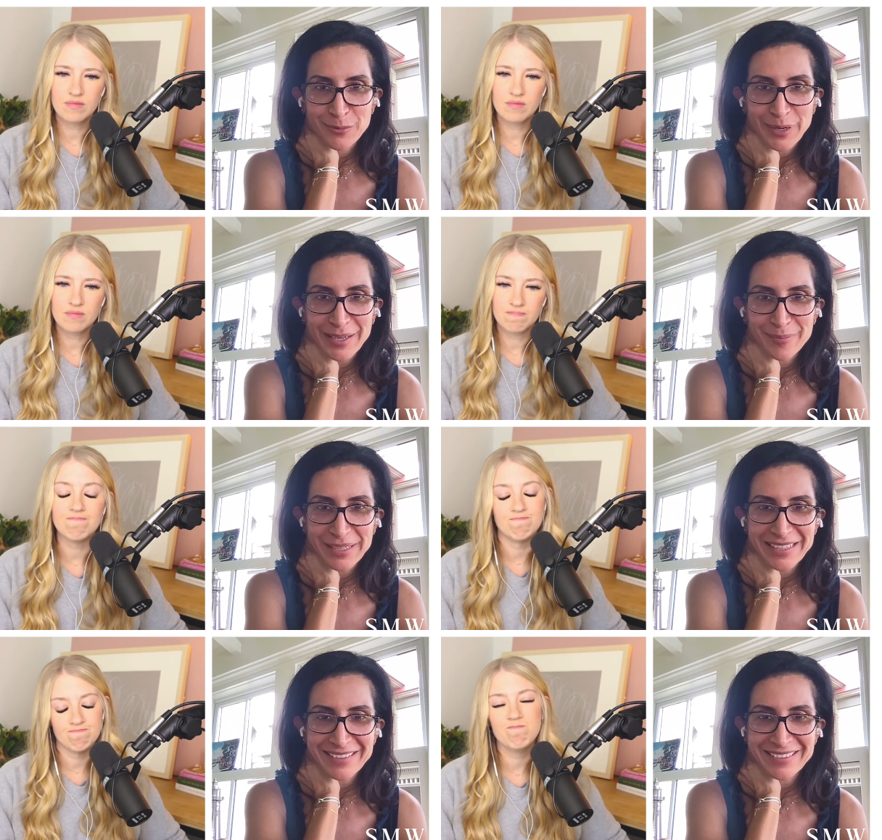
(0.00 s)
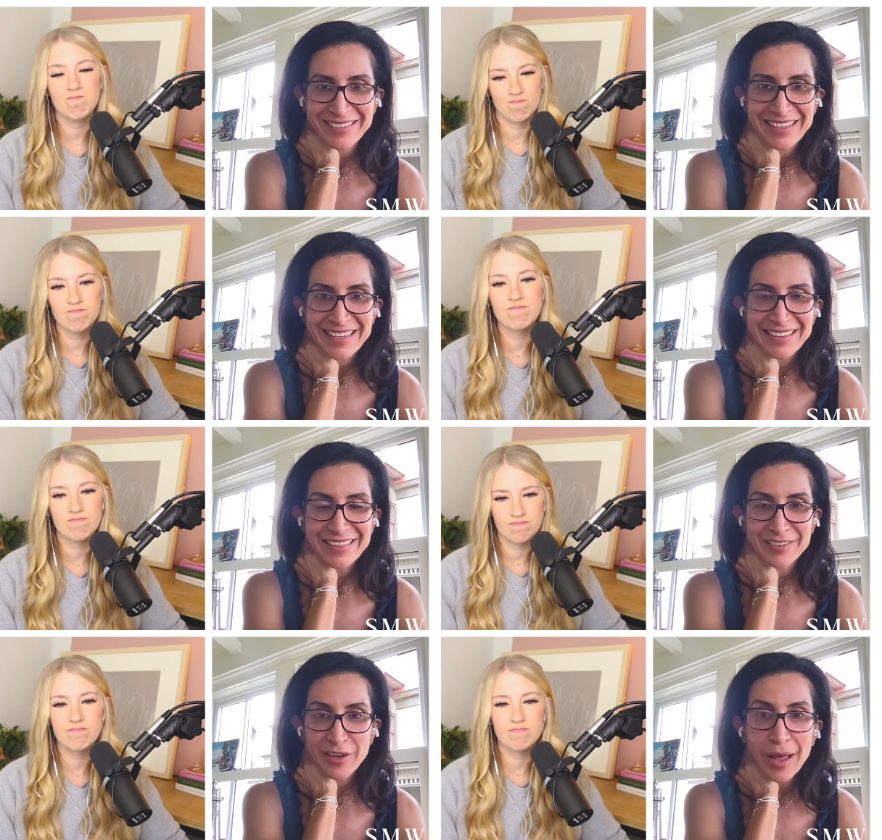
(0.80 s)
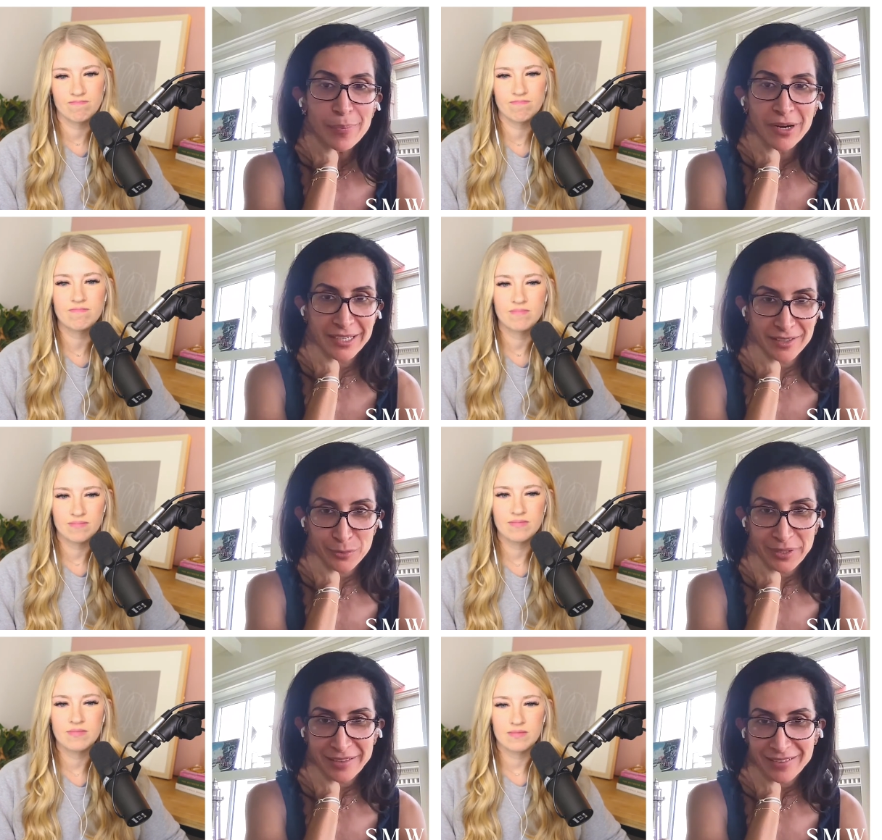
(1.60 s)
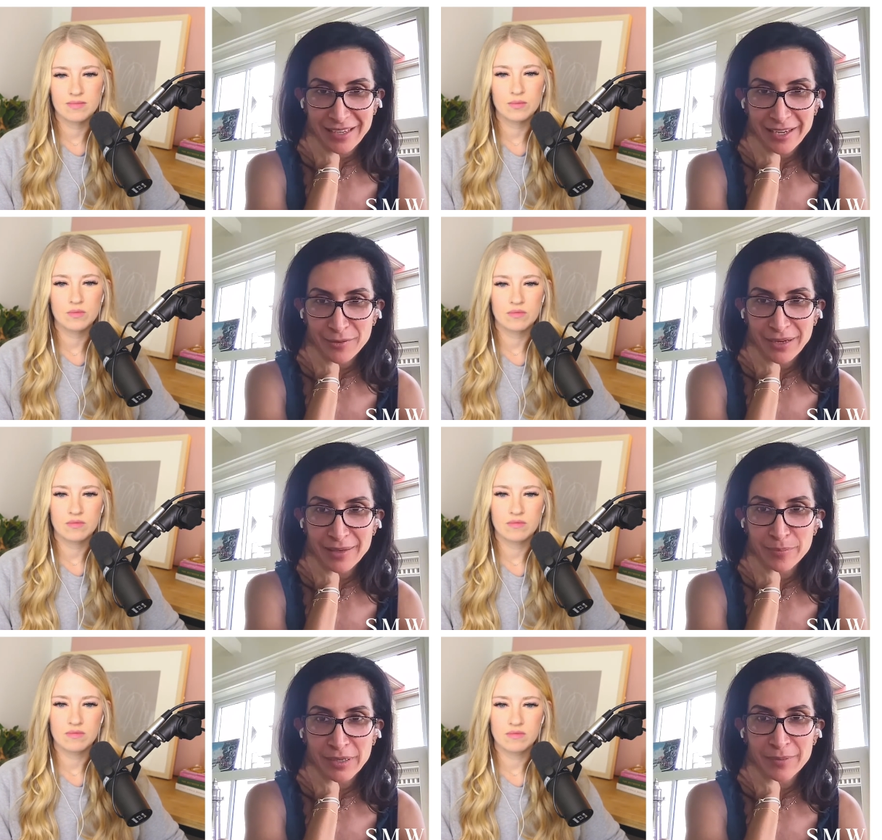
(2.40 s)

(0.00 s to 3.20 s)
Speaker 1: right? Mm-hmm. Because the job market is really tight, right?